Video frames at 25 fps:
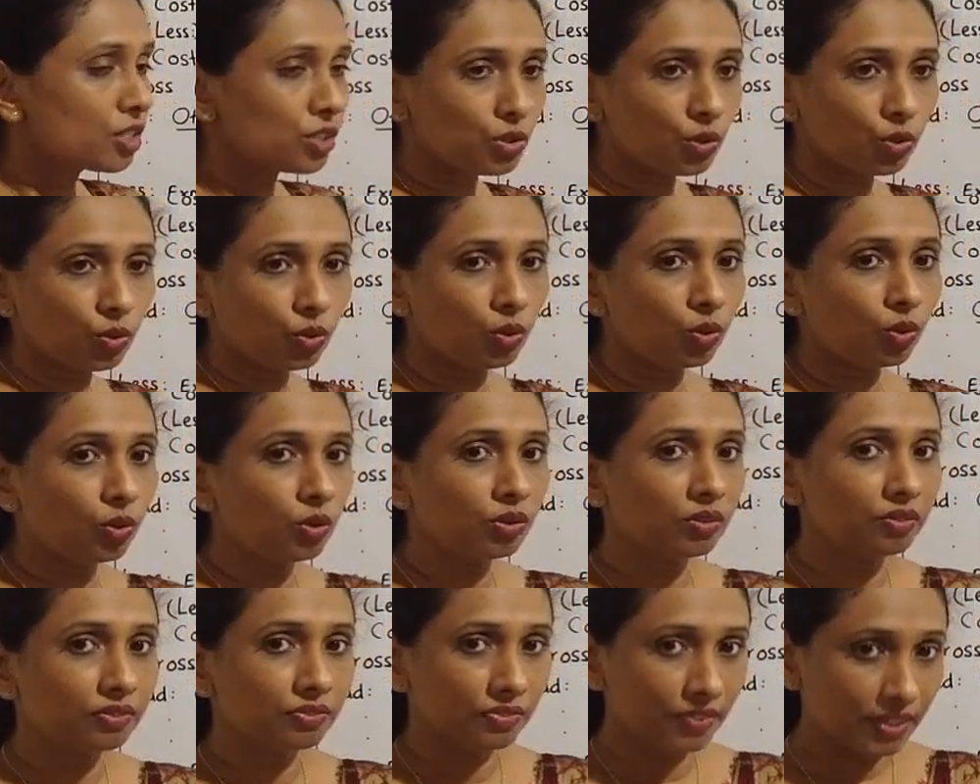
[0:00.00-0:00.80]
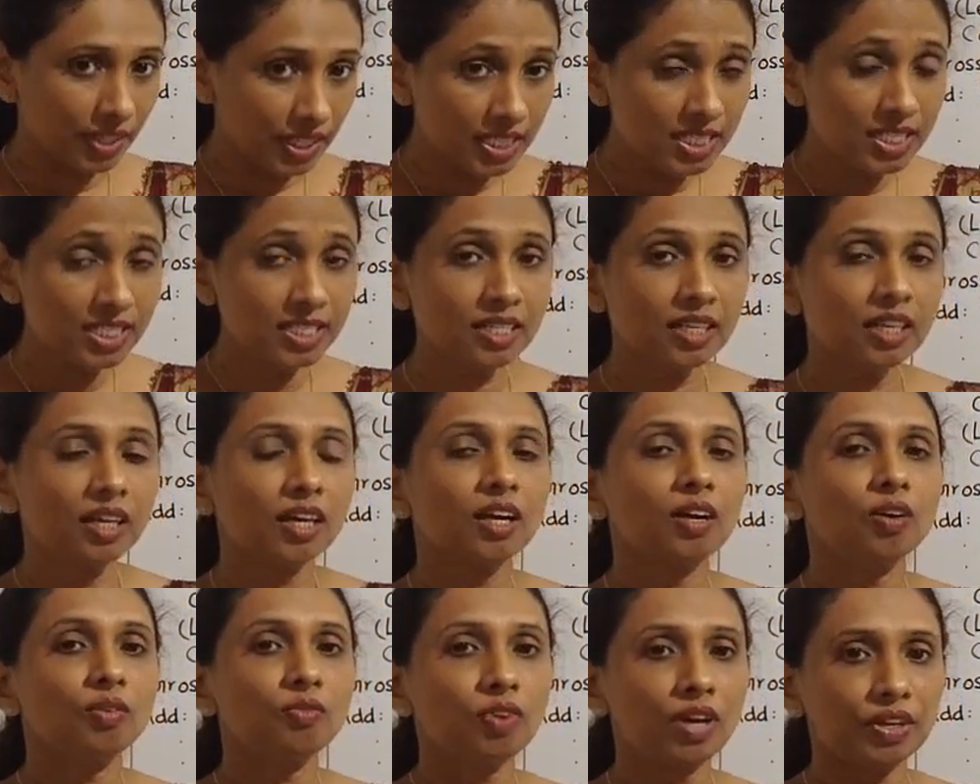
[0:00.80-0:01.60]
So first
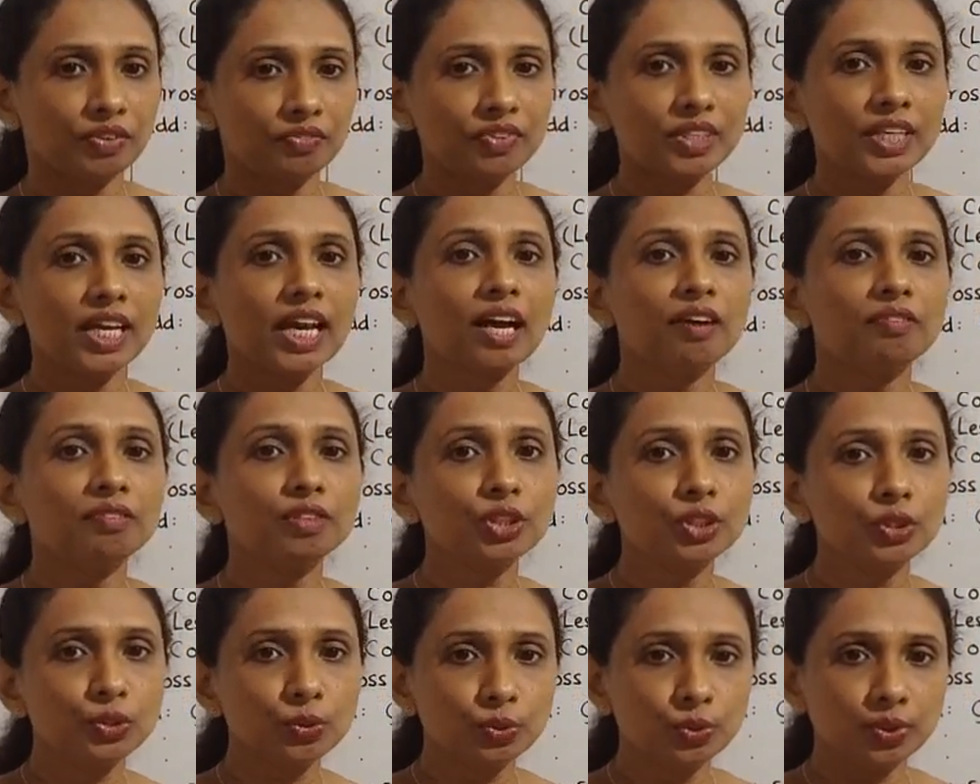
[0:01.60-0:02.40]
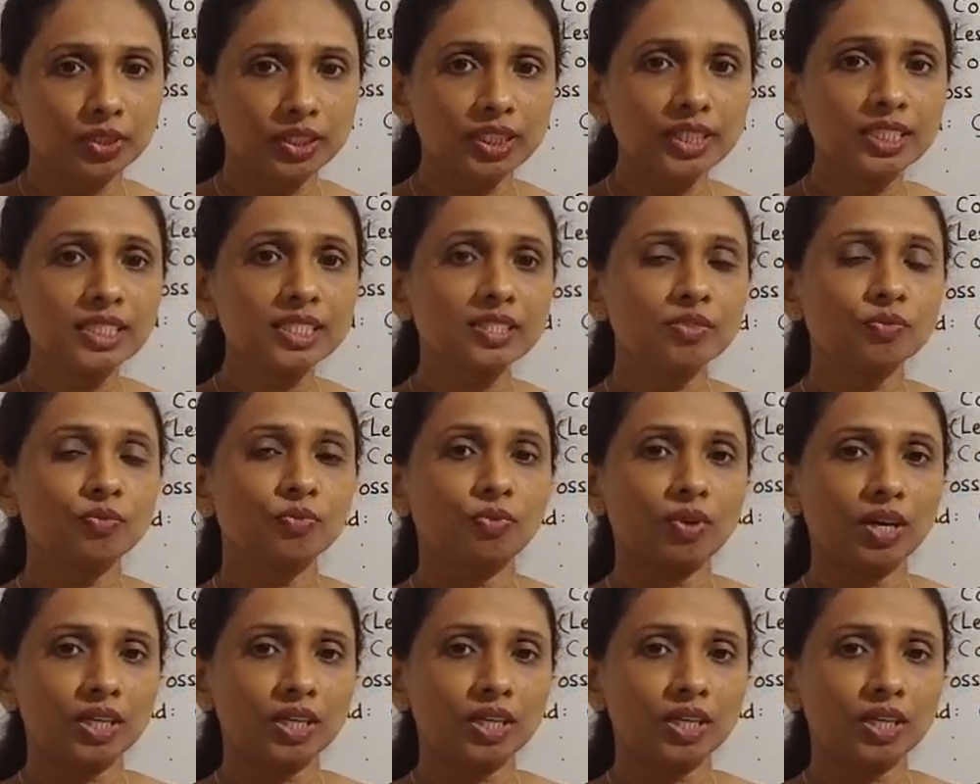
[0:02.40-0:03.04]
what we have to do is,